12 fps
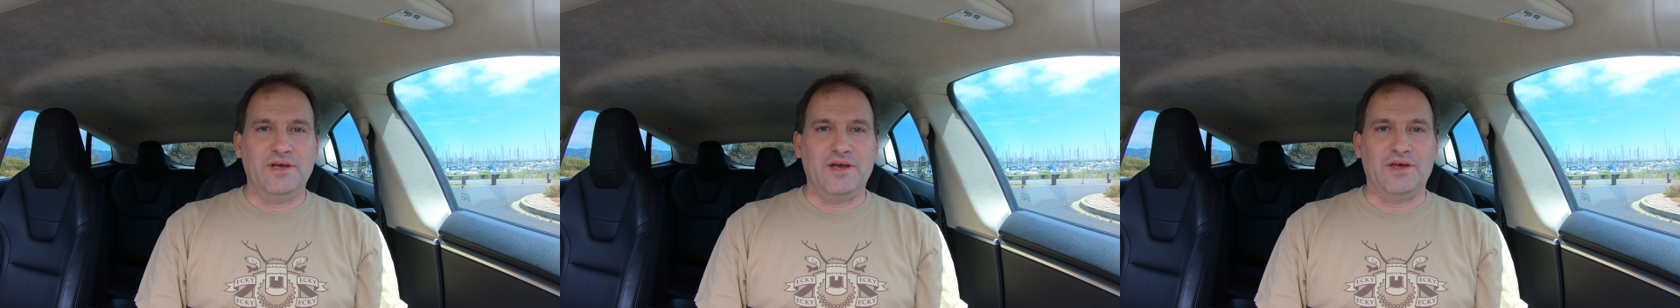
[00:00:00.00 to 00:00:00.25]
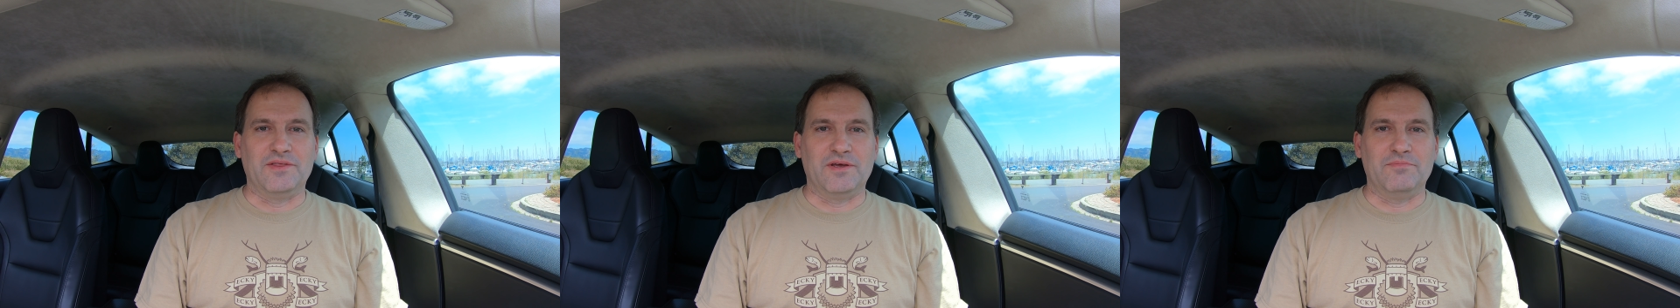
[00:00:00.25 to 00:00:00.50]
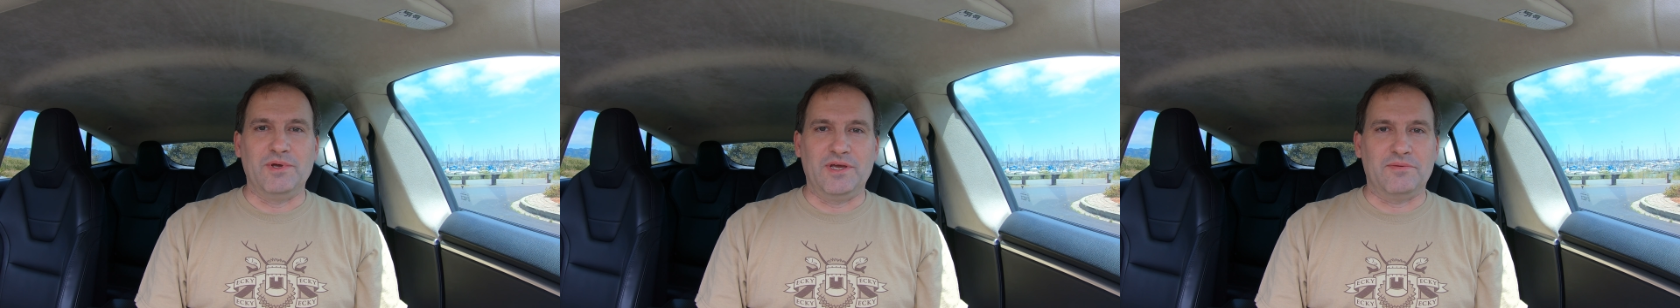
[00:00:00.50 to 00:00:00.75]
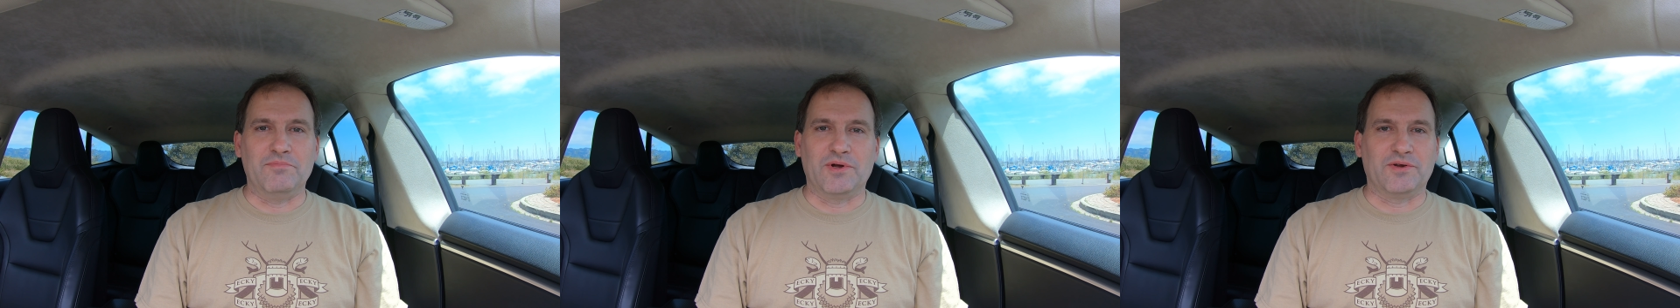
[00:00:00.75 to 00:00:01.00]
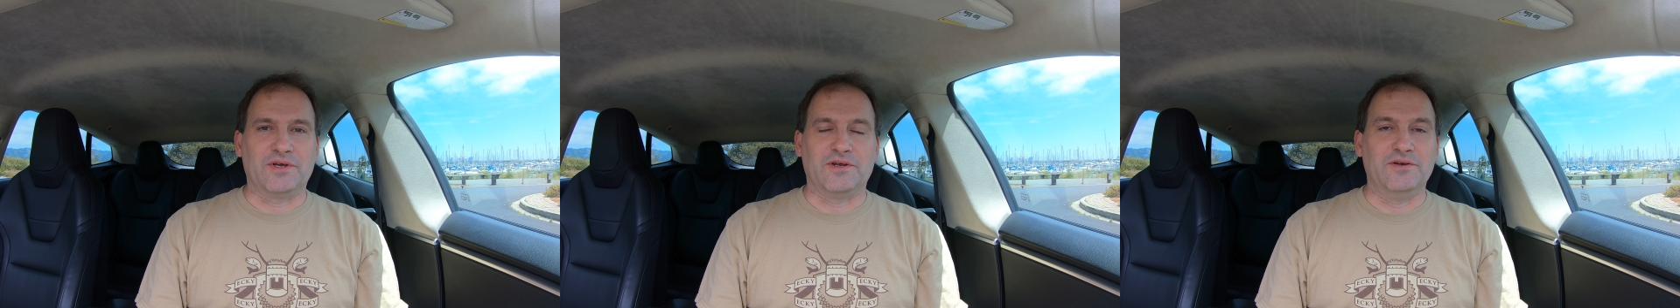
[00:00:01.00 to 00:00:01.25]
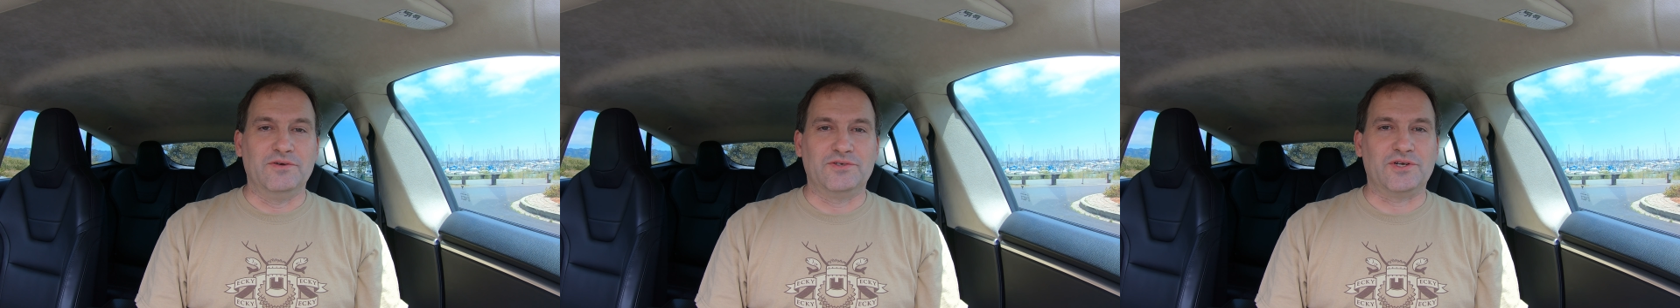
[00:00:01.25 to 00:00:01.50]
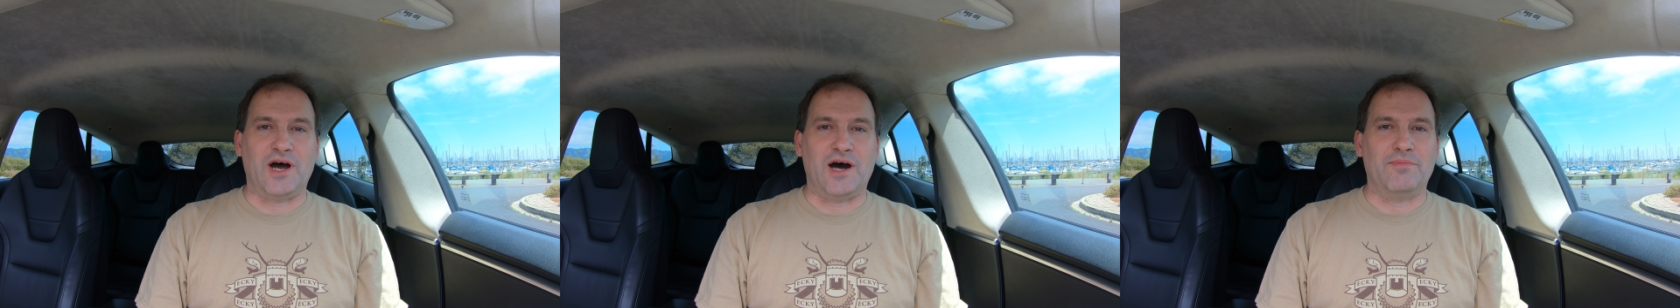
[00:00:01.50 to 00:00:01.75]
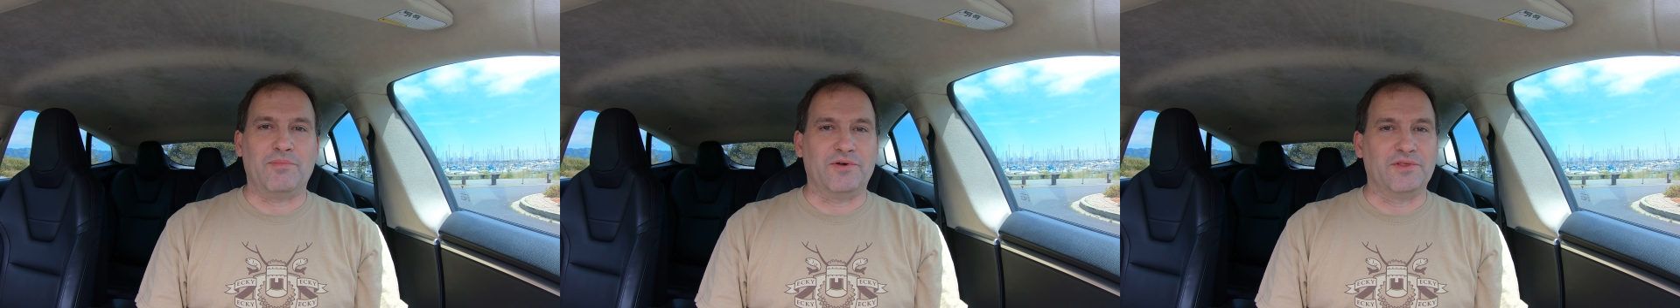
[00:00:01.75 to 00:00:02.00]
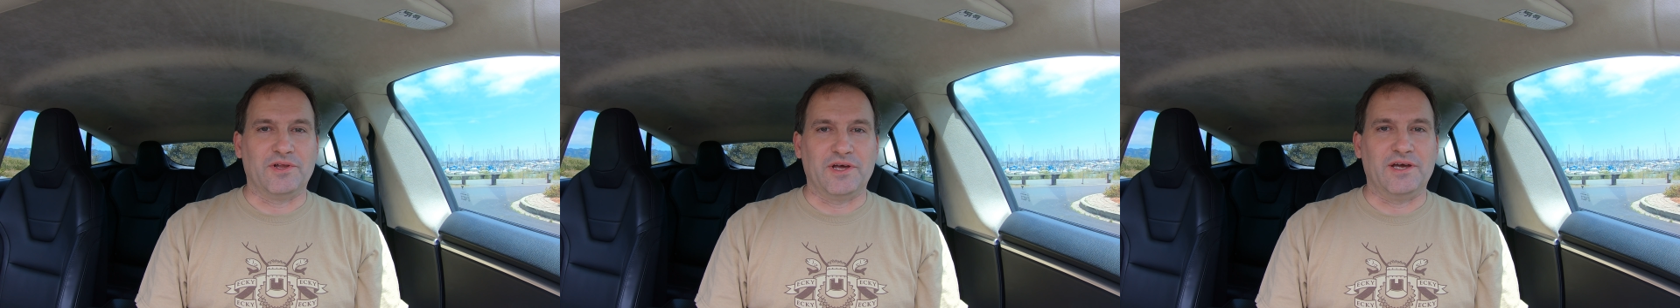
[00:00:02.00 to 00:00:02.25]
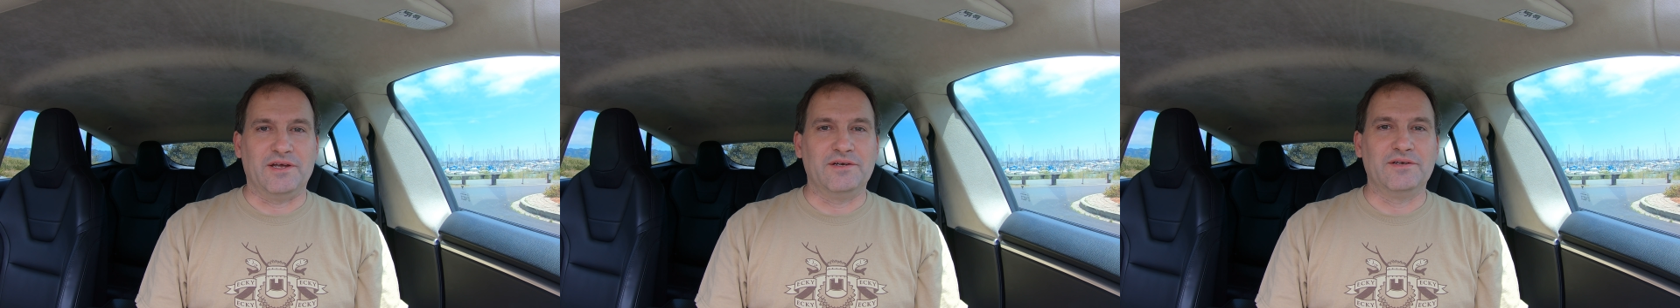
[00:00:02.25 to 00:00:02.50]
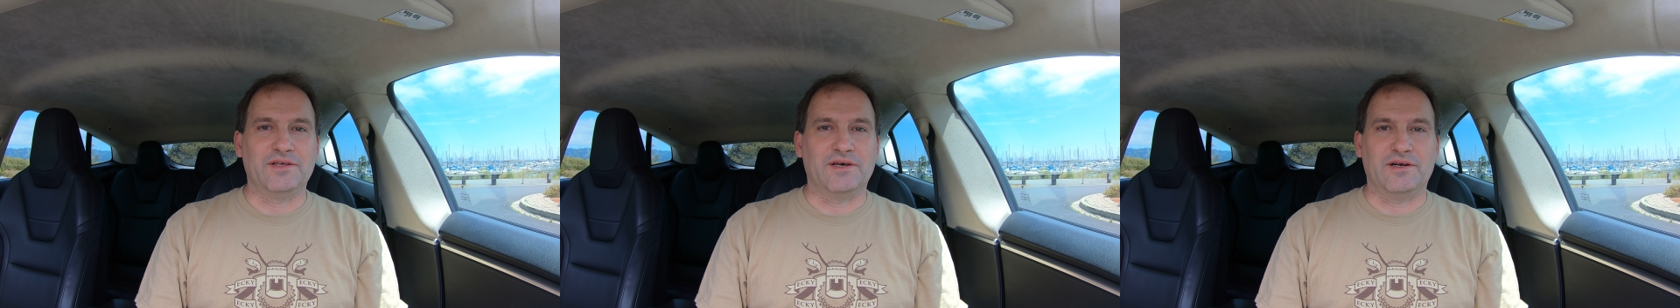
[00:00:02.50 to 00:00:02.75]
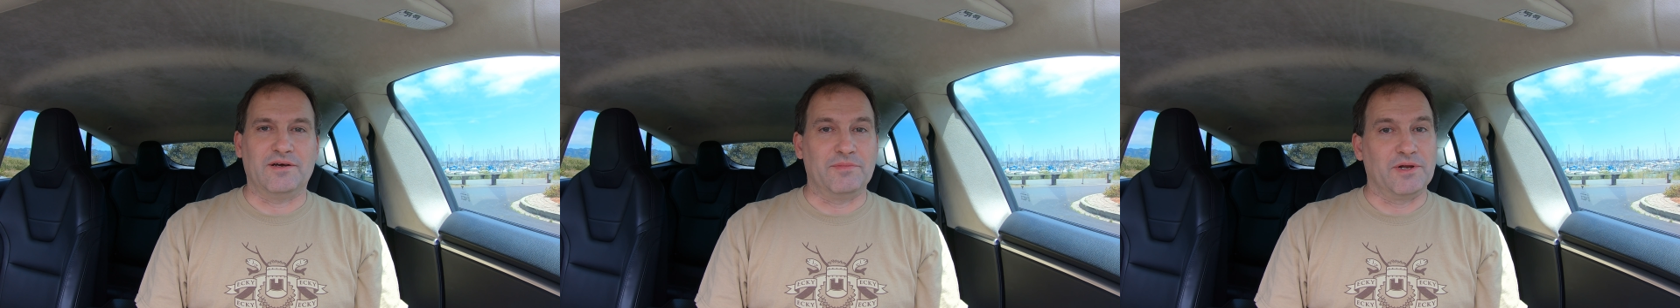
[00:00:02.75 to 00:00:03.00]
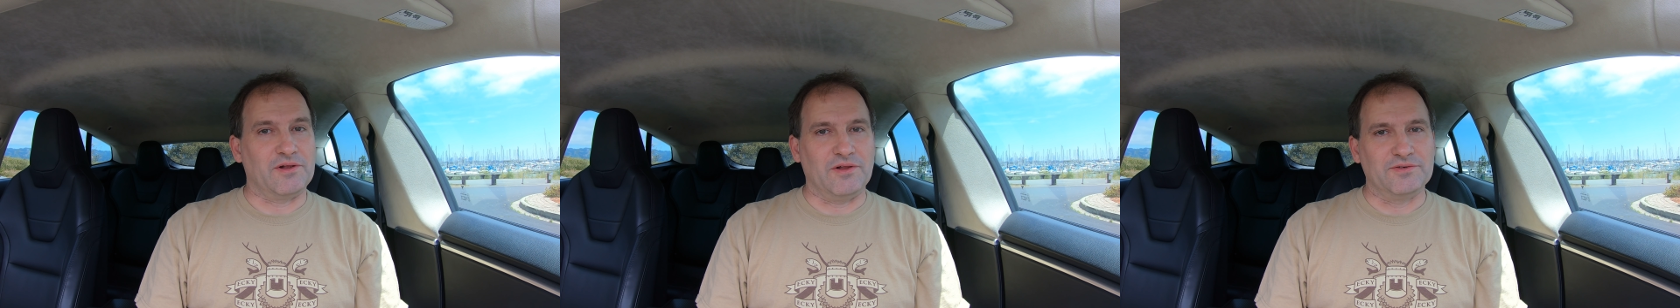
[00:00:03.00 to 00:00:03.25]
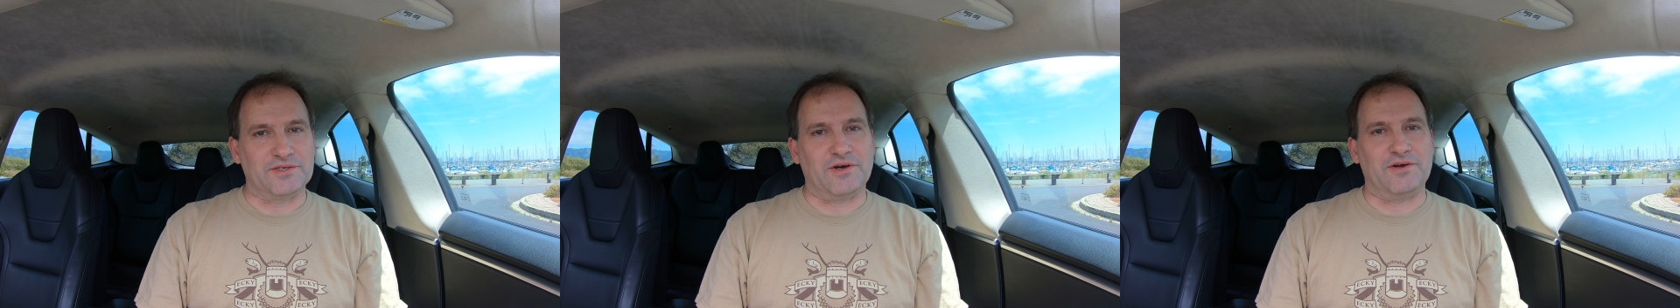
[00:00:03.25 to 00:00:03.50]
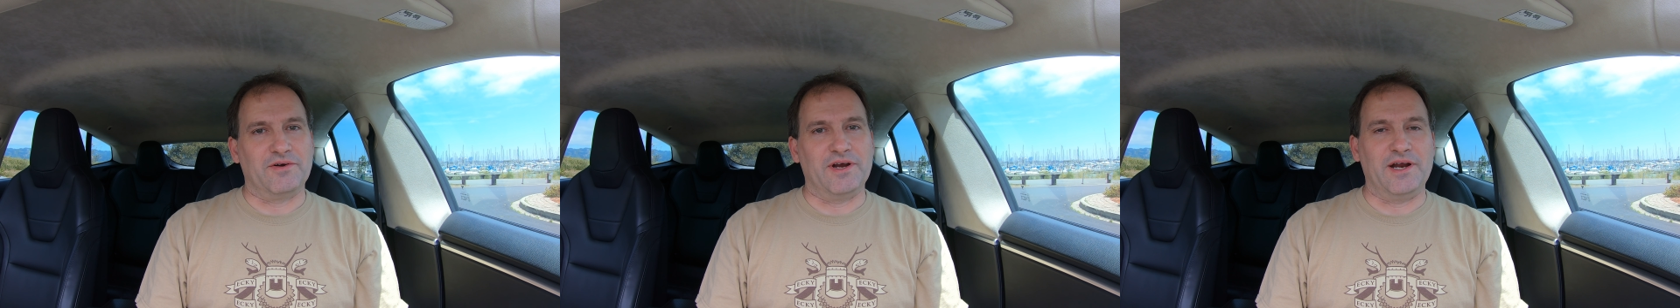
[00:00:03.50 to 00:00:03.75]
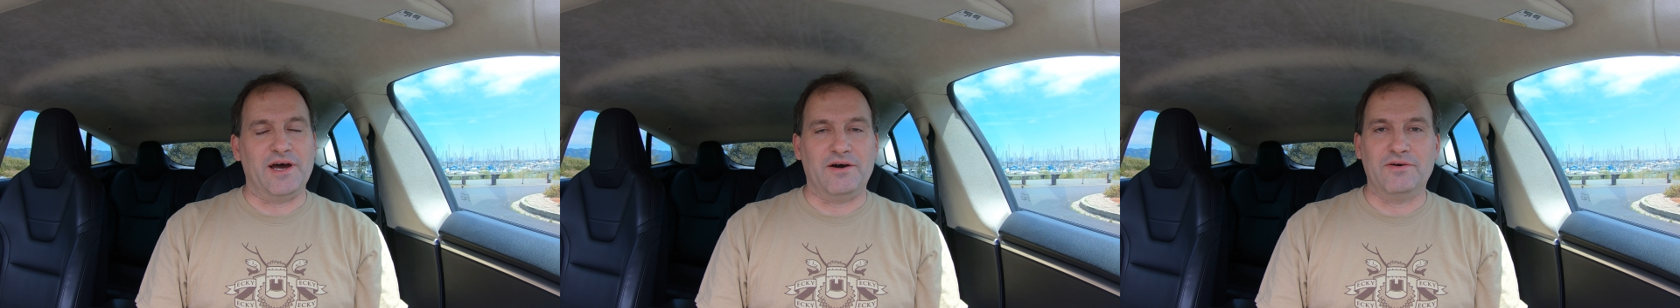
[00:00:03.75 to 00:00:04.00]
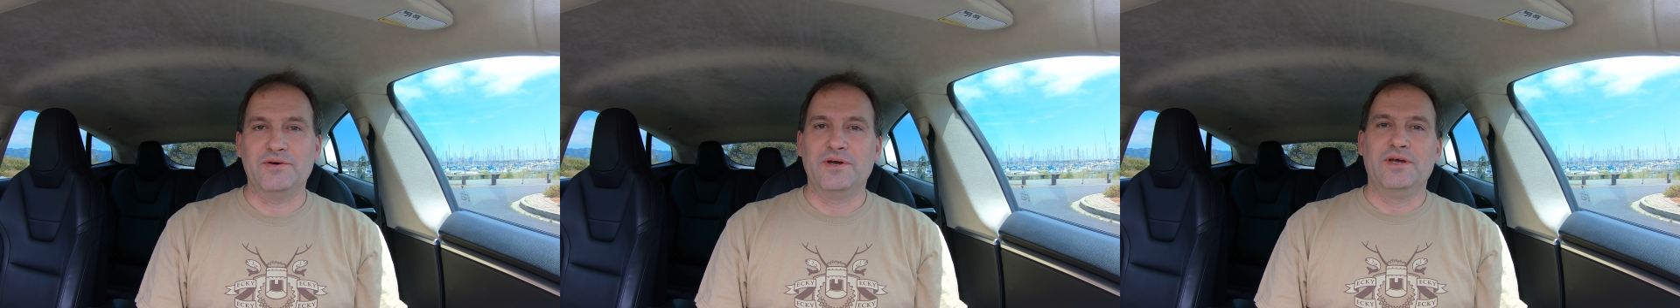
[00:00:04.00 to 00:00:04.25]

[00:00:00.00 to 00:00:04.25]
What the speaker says: and then begin building a new shop on the land that I'm enclosing on right now.